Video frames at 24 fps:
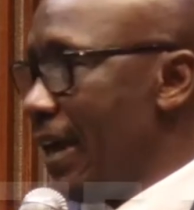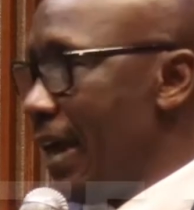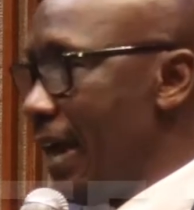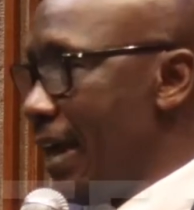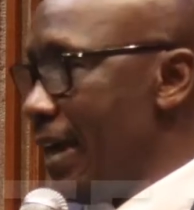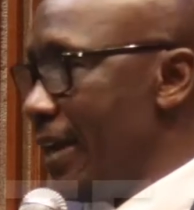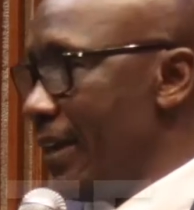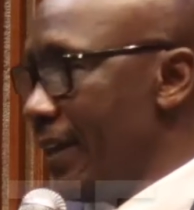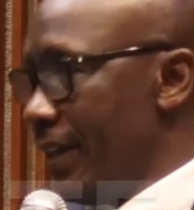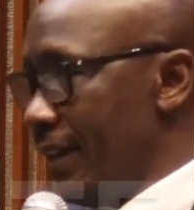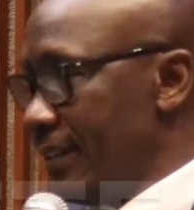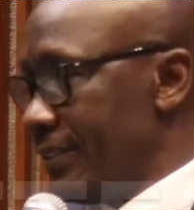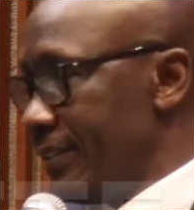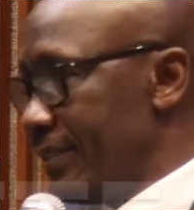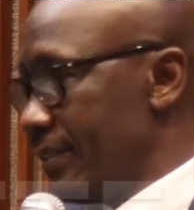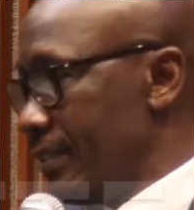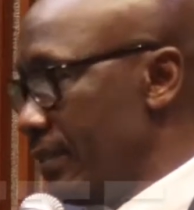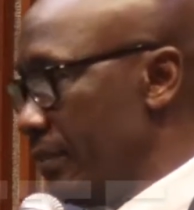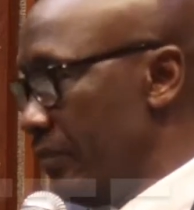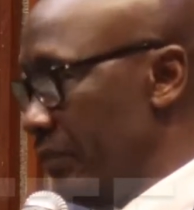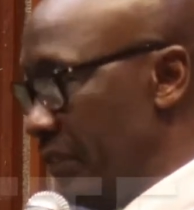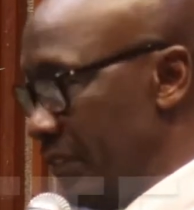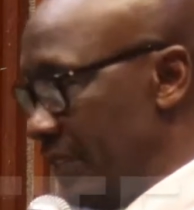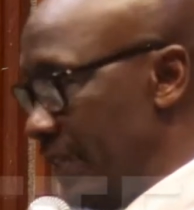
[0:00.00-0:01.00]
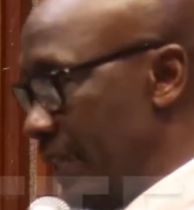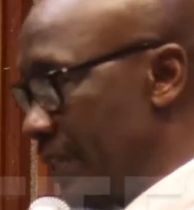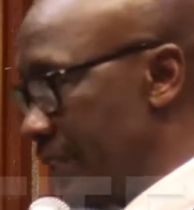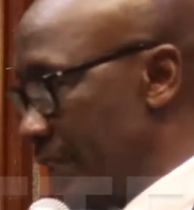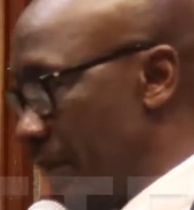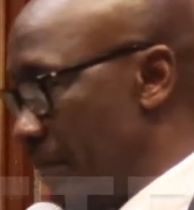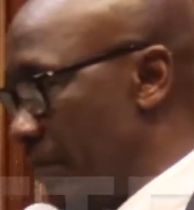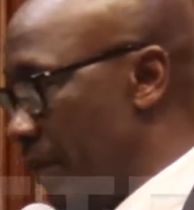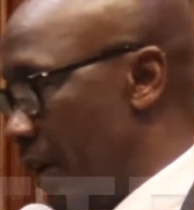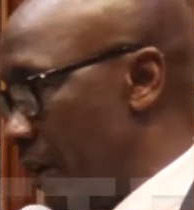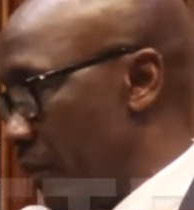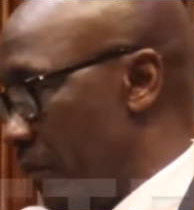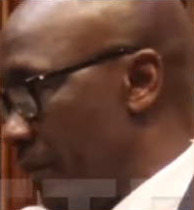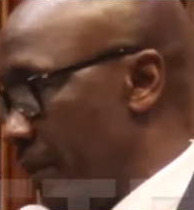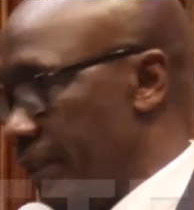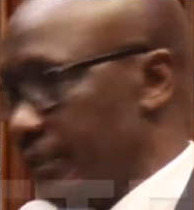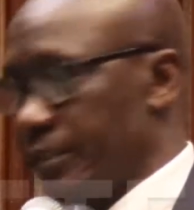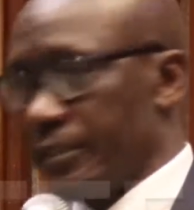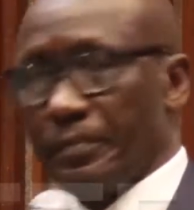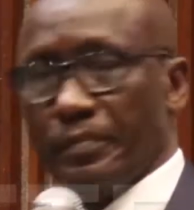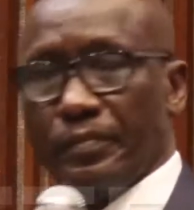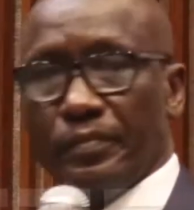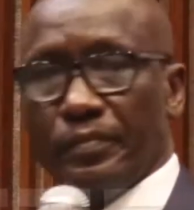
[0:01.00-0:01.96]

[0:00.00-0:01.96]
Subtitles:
high-risk business environment.